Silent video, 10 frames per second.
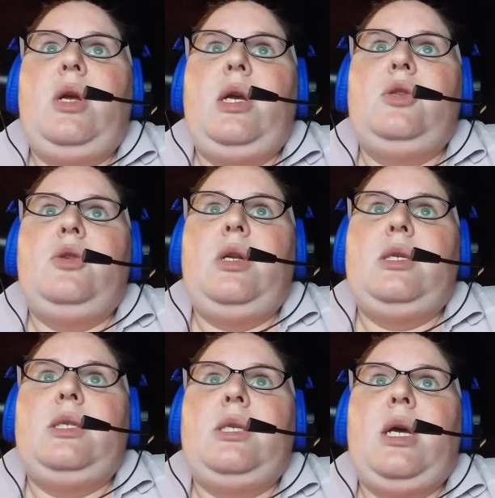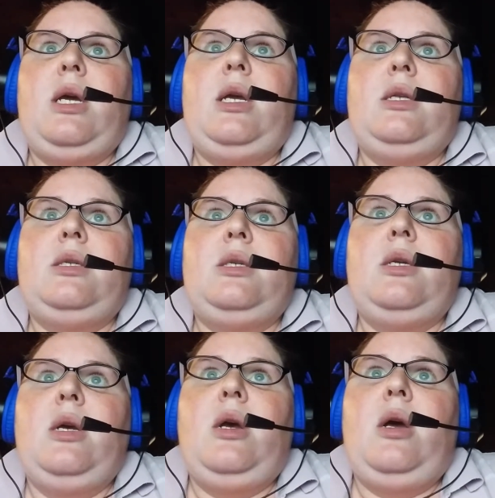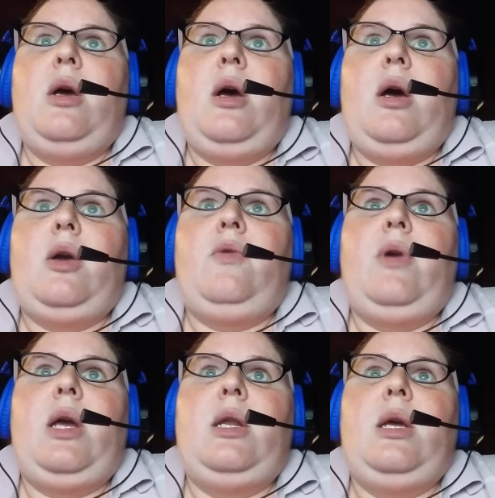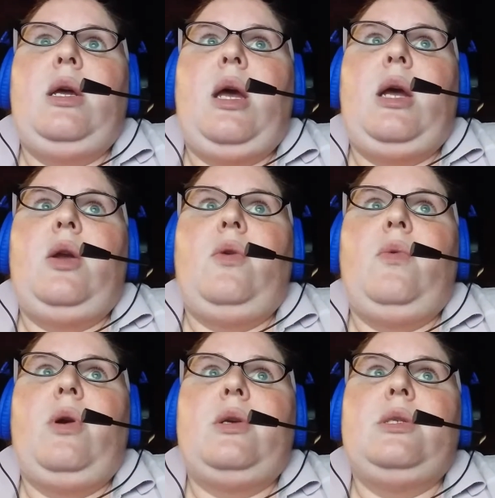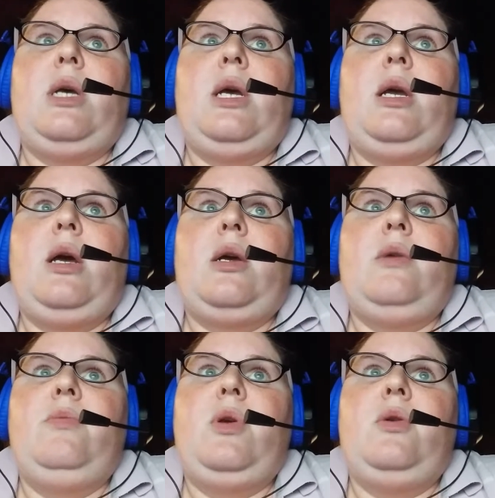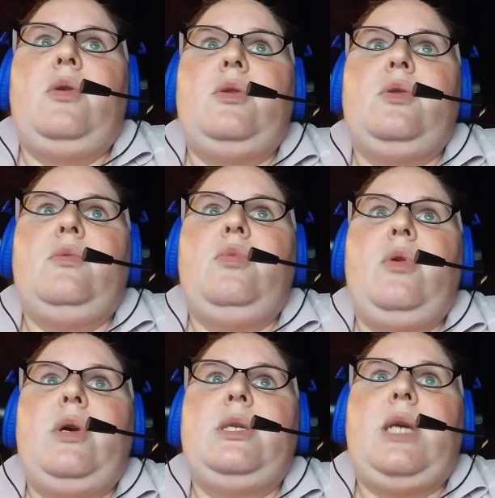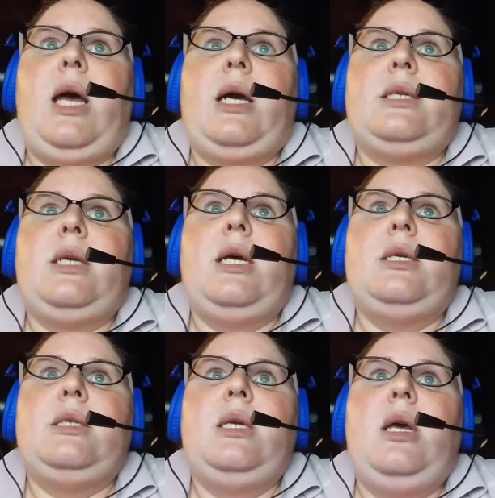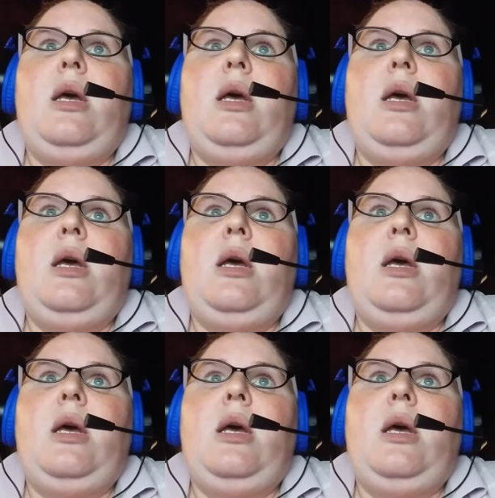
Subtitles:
intranet site created at your work site on computers for employees to access.